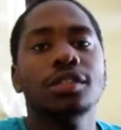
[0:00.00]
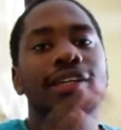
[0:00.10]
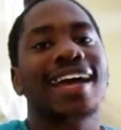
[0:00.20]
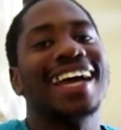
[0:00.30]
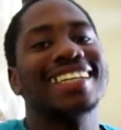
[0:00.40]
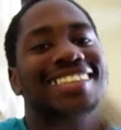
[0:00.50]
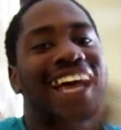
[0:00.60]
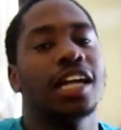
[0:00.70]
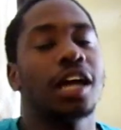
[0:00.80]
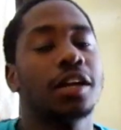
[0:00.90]
Guys,
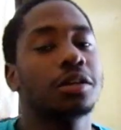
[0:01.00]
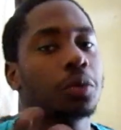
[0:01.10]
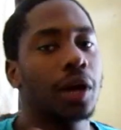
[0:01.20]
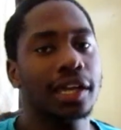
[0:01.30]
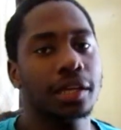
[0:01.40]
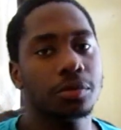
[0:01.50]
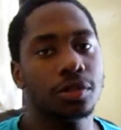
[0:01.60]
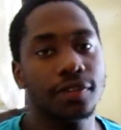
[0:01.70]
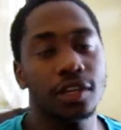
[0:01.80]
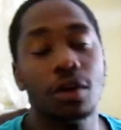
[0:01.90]
I don't know why I keep
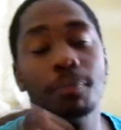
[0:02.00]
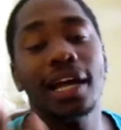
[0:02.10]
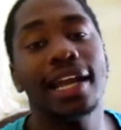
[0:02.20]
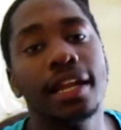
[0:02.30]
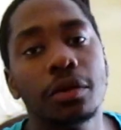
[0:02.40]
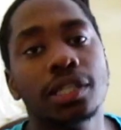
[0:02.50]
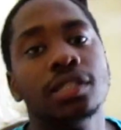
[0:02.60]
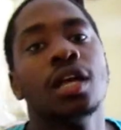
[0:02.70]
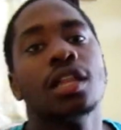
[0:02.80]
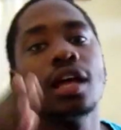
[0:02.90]
drifting off, but anyways,
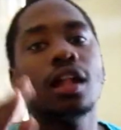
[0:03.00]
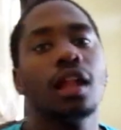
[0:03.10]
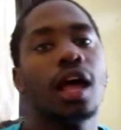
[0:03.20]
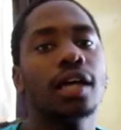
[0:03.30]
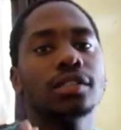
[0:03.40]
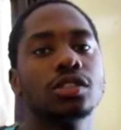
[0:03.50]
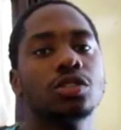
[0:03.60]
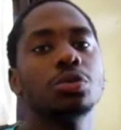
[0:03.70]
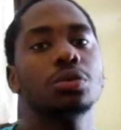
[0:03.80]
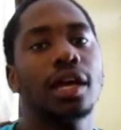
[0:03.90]
the last two